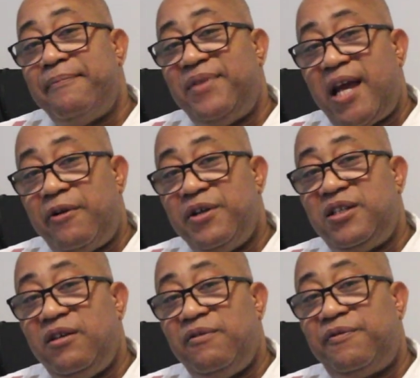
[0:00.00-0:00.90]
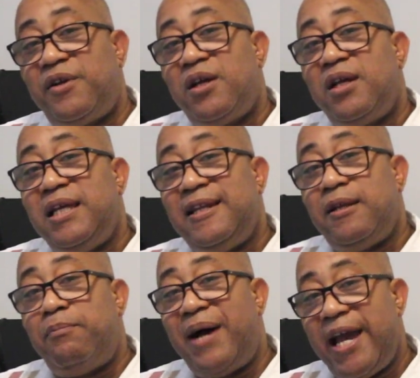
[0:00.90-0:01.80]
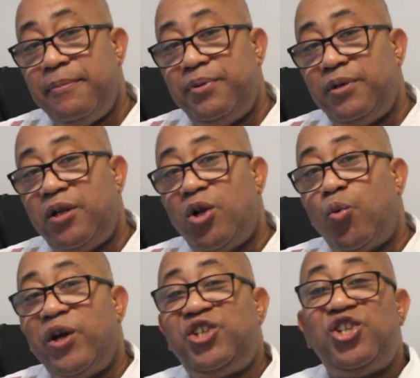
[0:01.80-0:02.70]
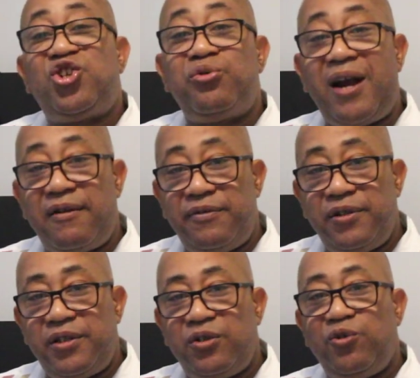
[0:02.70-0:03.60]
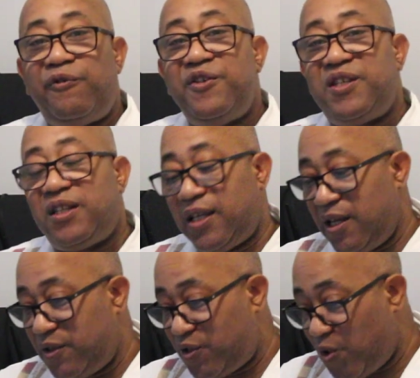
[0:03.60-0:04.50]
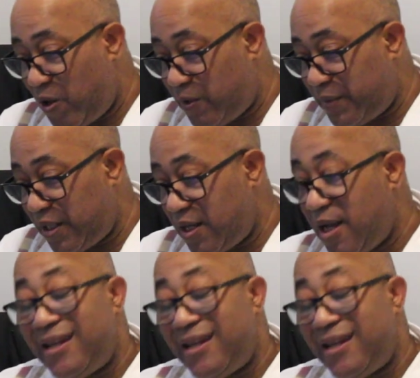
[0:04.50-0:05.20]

narrative in the Bible, where she traveled to visit King Solomon.